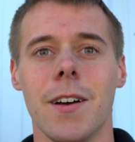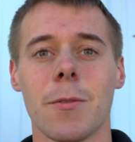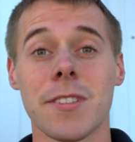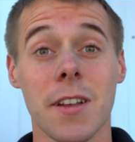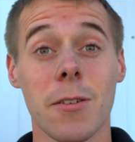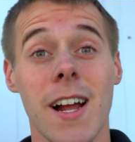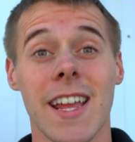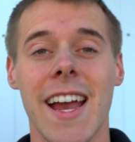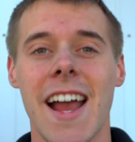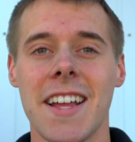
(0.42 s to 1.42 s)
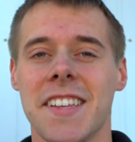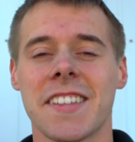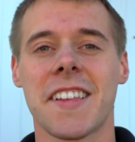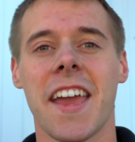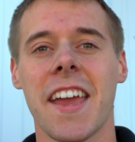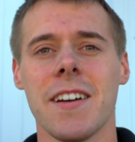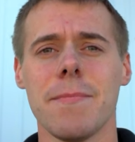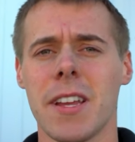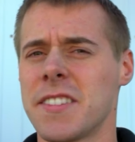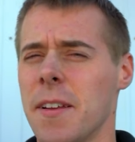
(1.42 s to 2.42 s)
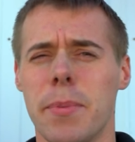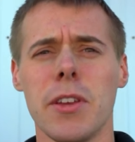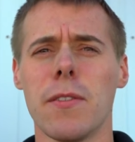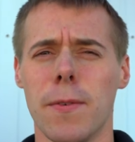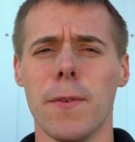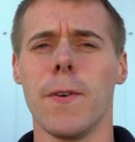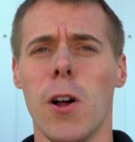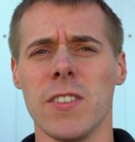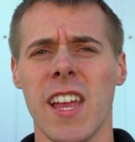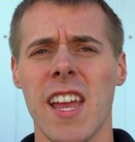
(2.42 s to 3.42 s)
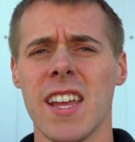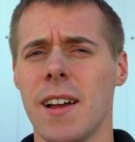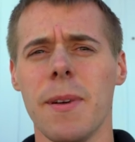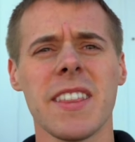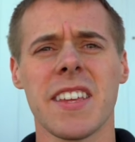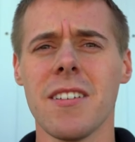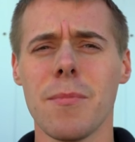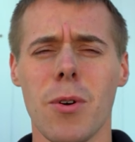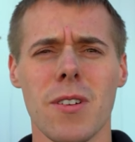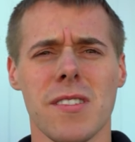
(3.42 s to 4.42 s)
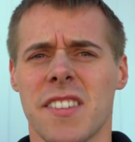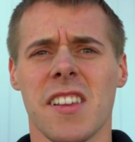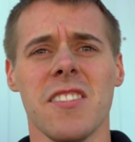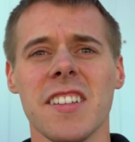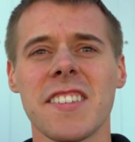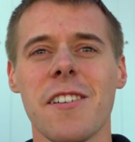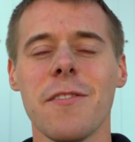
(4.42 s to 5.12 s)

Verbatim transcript: What's going on guys? It's Cam. It's a beautiful fall day. I'm at the airport, so let's go